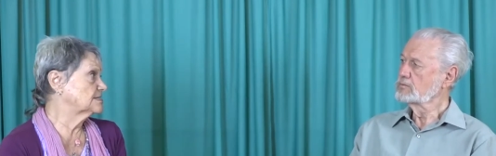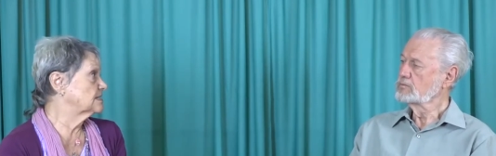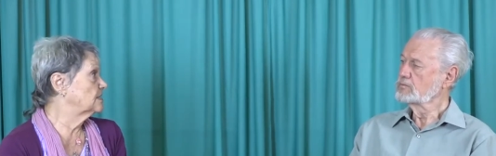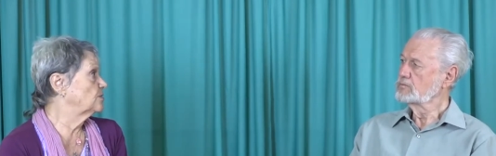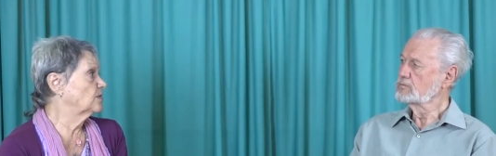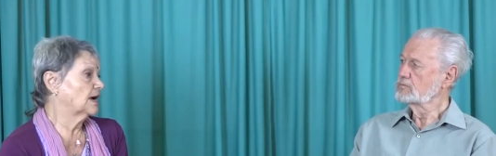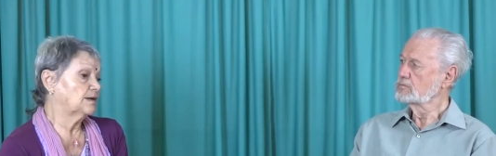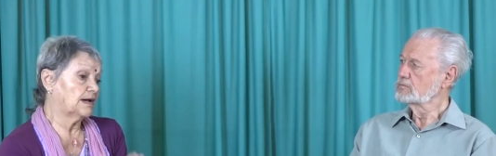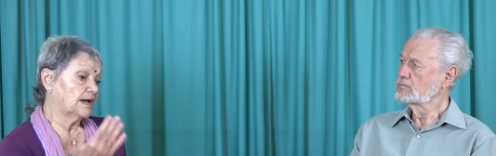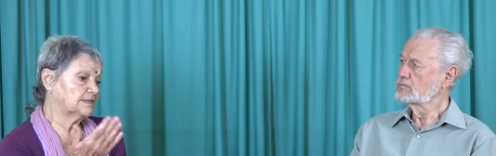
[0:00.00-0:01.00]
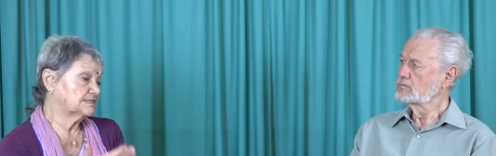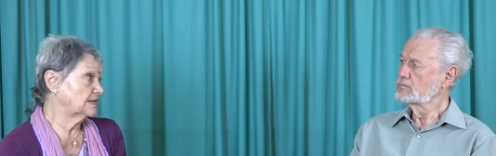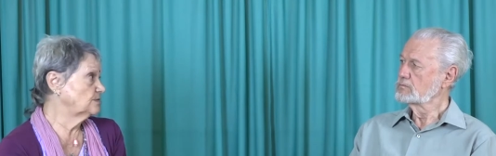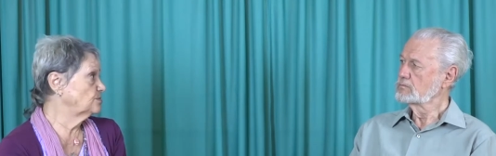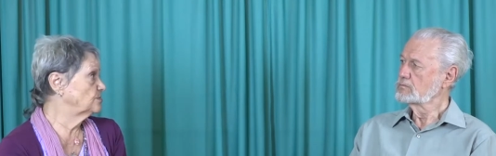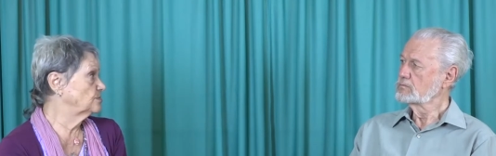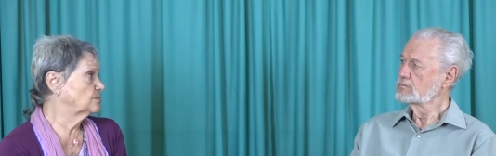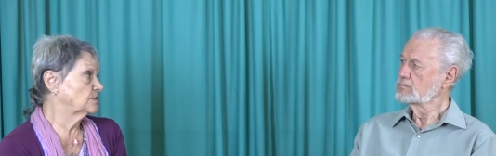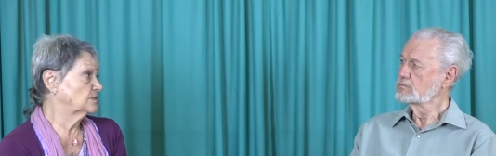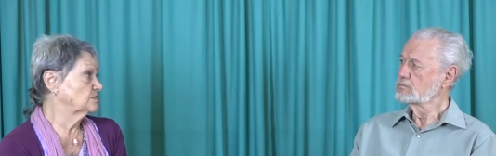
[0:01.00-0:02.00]
Speaker 1: said, look, I, I sent to
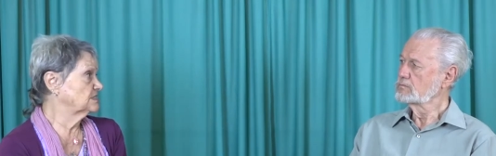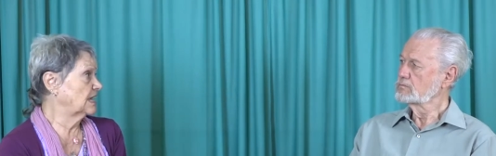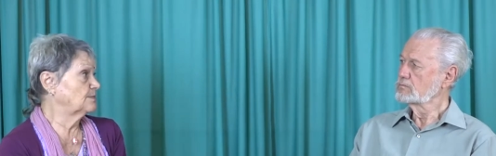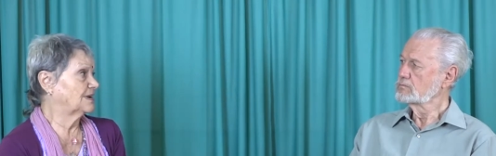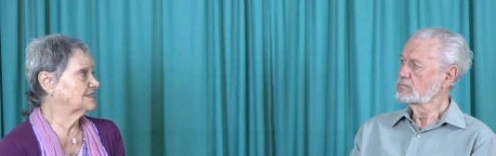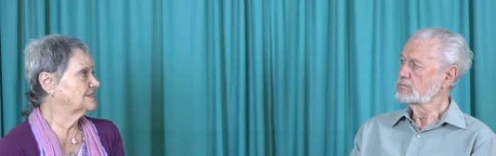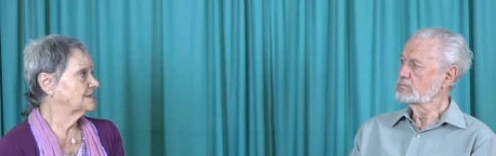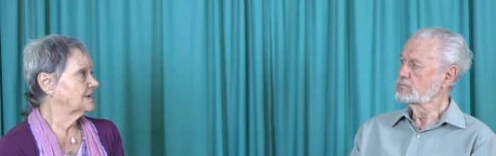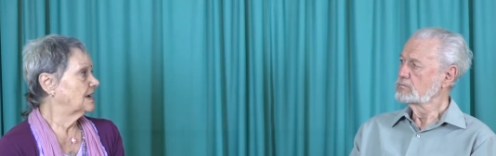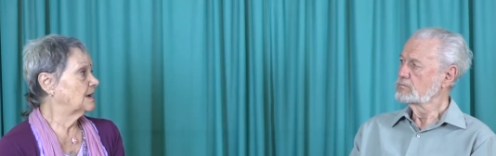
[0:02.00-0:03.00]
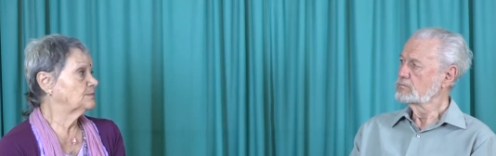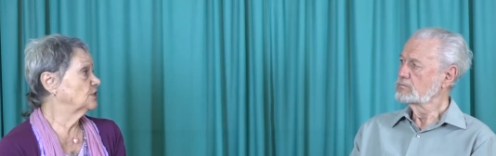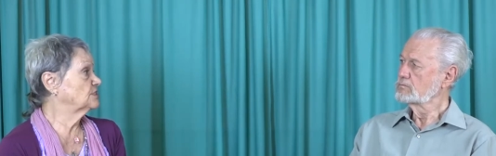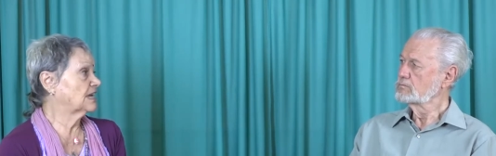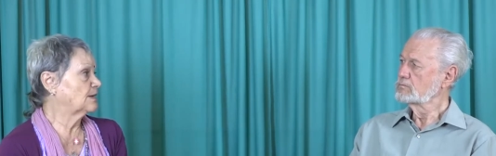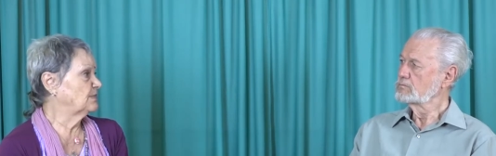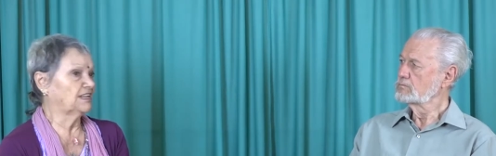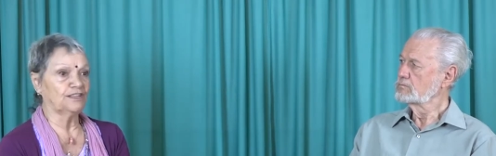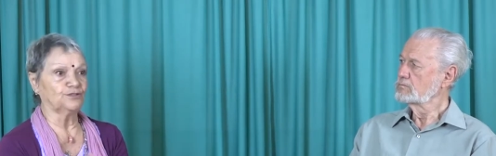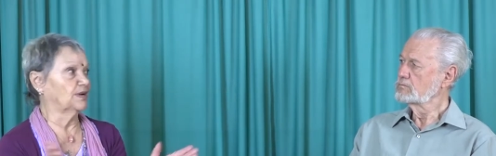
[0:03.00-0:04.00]
you what you say, but I'm not
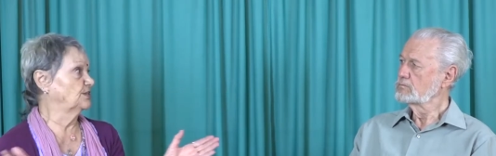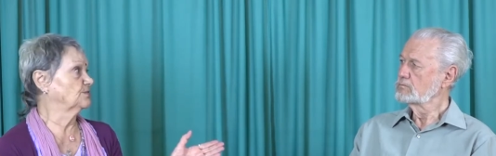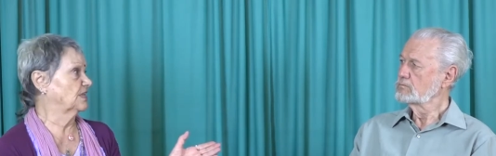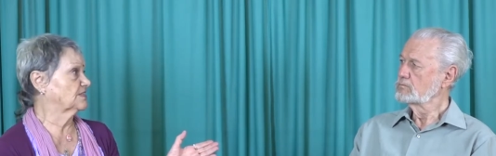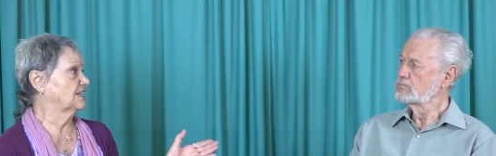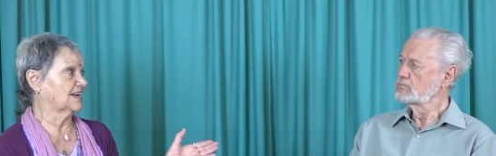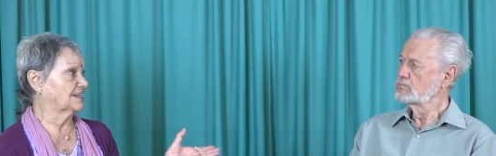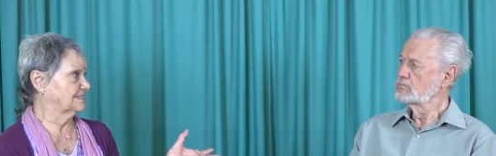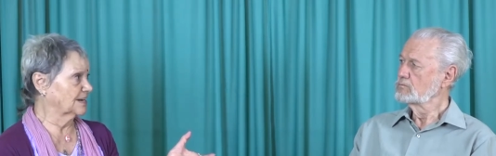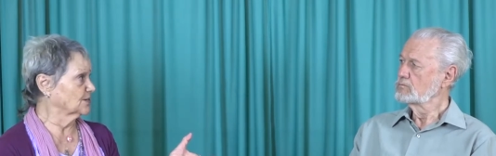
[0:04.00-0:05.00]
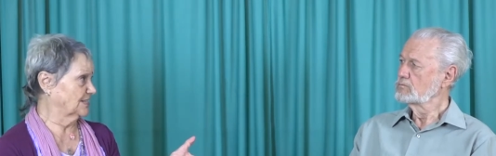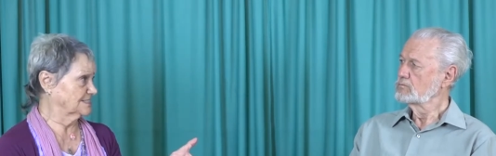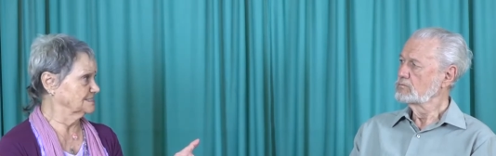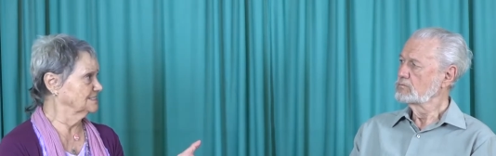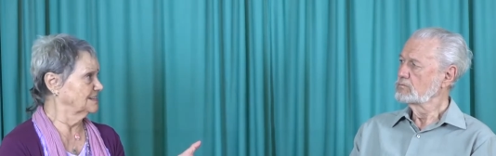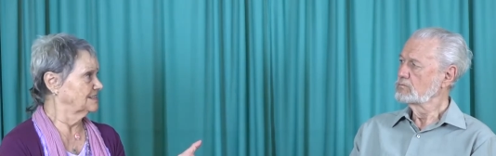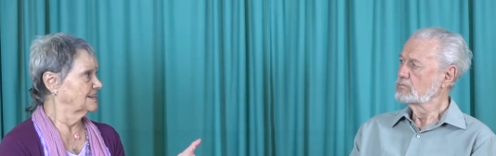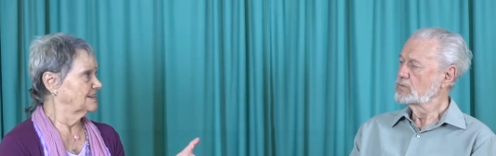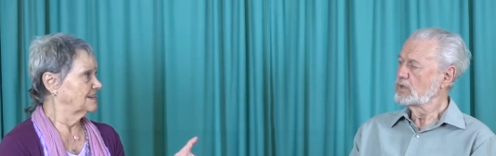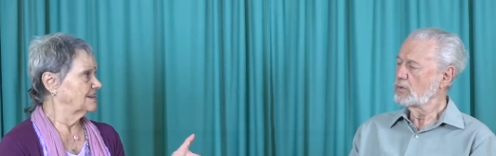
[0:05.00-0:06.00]
coming into any of the three categories,
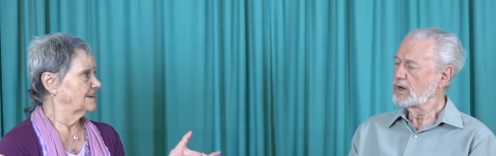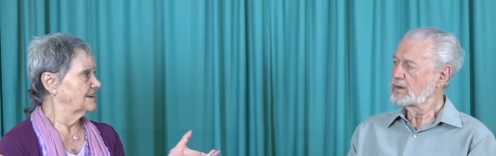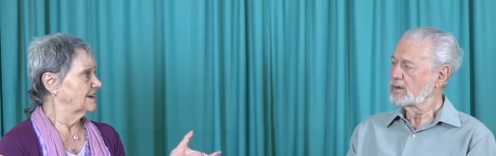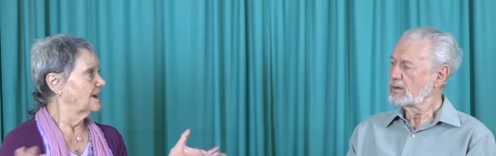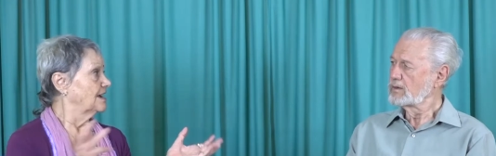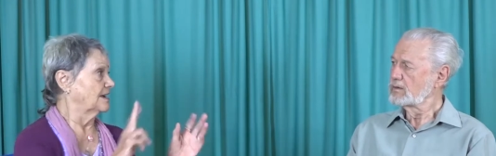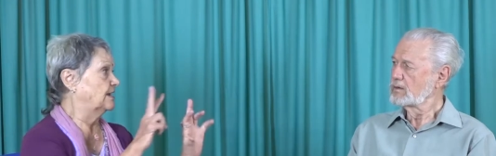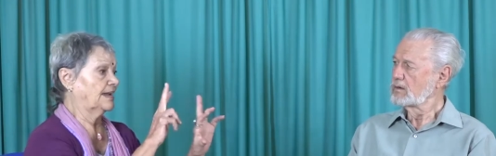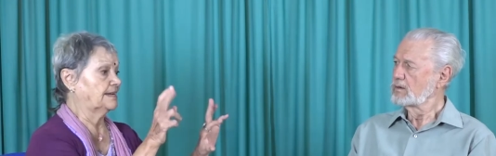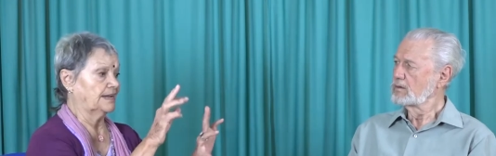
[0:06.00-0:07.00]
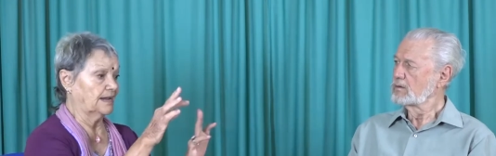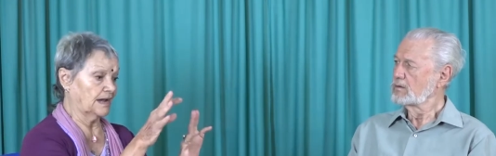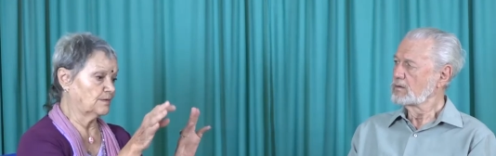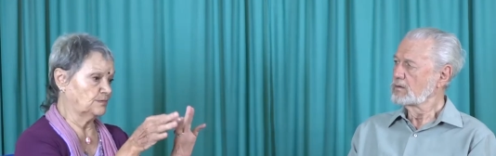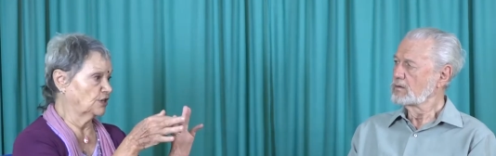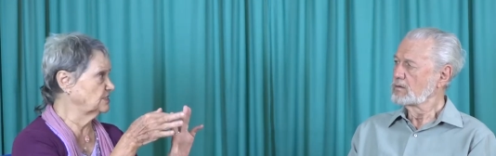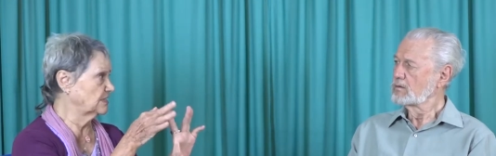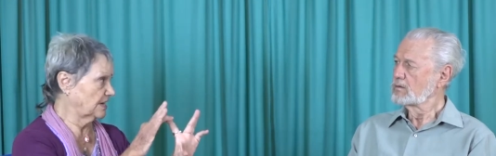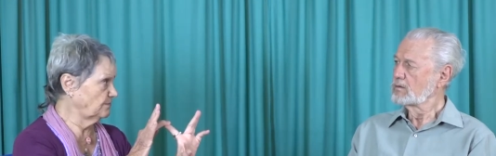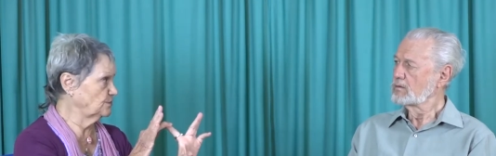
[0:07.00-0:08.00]
no?
Speaker 2: You what?
Speaker 1: Any, I'm
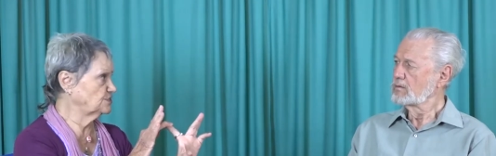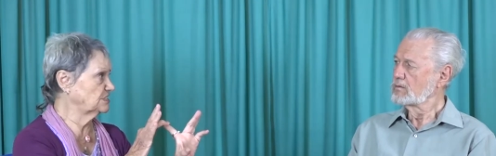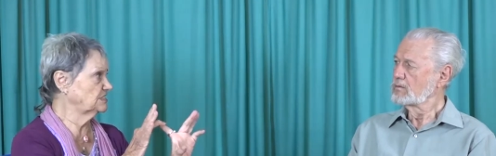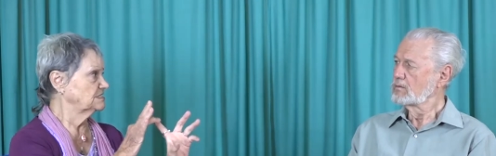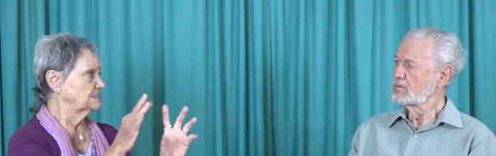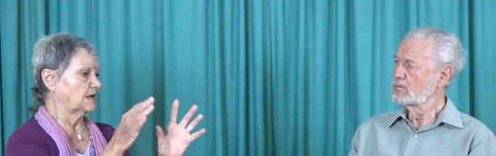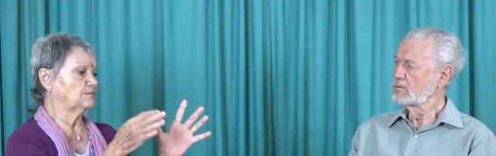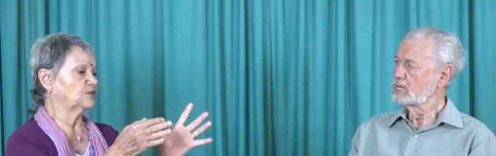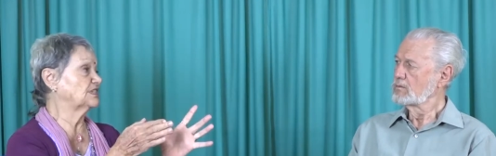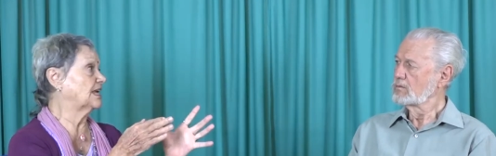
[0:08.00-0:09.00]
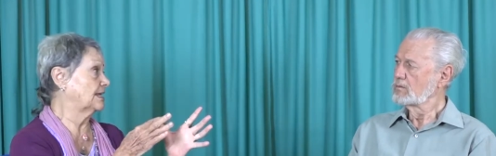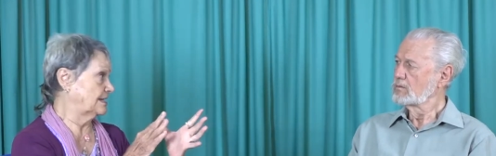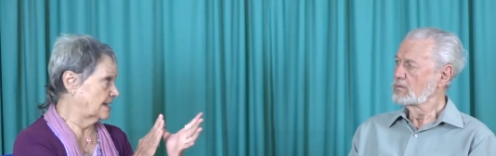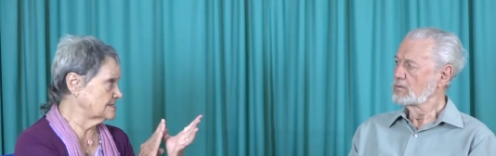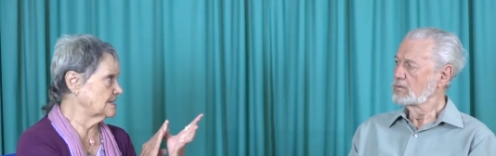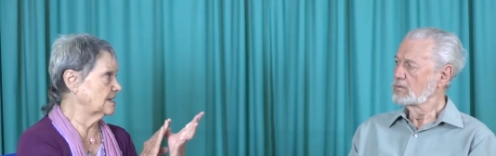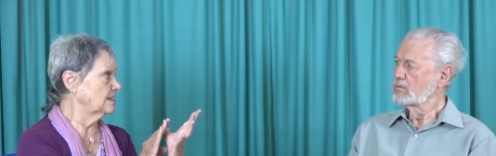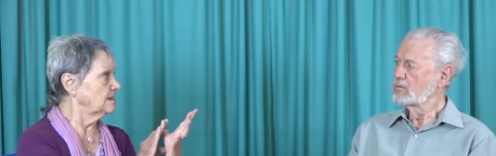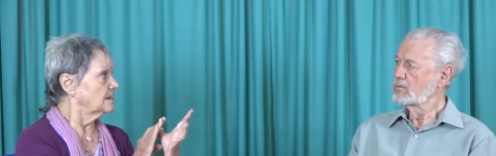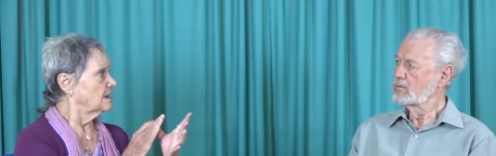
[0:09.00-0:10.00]
not a refugee, I'm not an
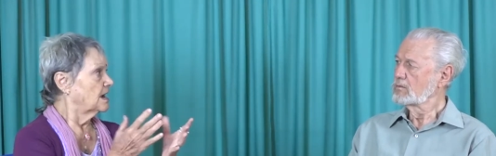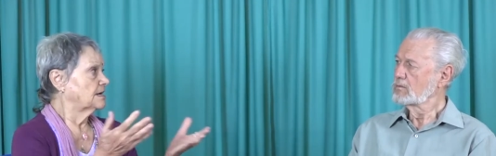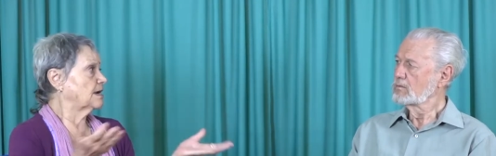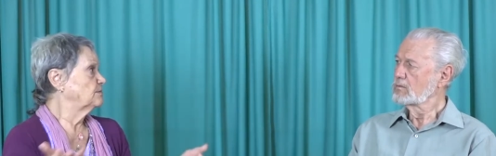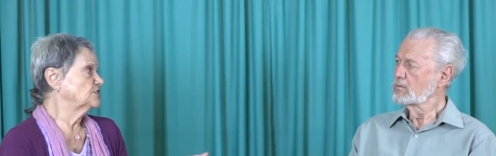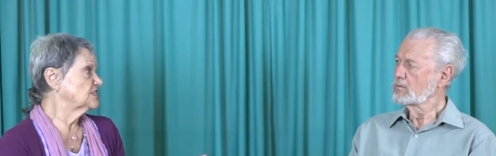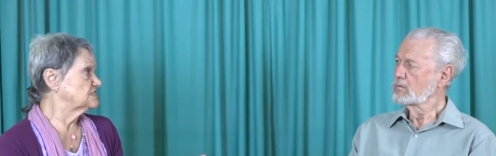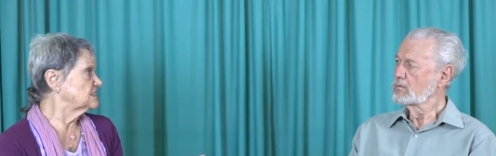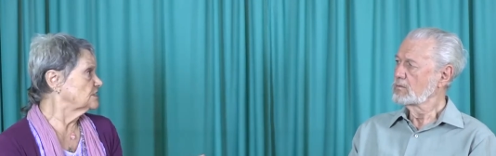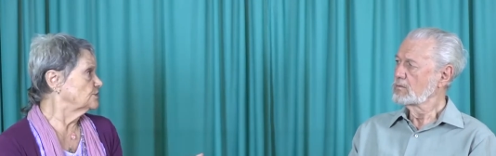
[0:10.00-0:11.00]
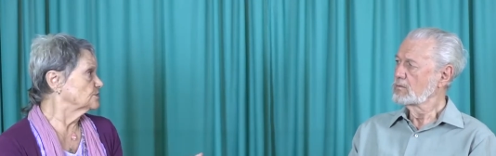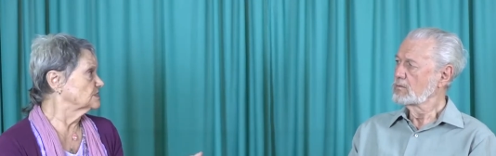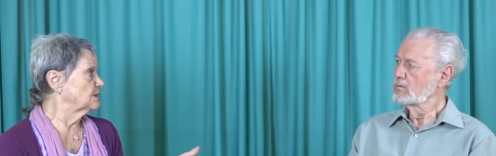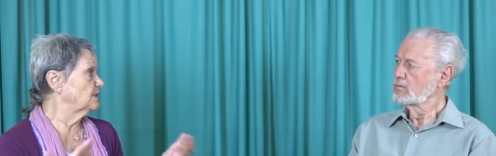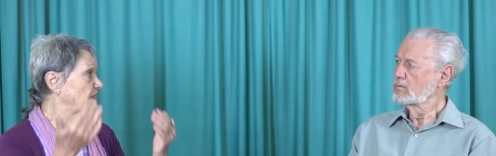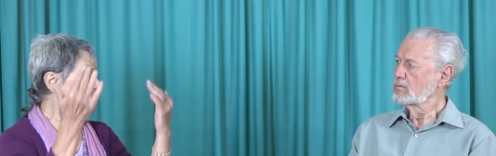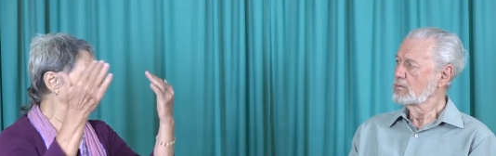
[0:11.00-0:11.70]
asylum, and I'm not a genius. I mean,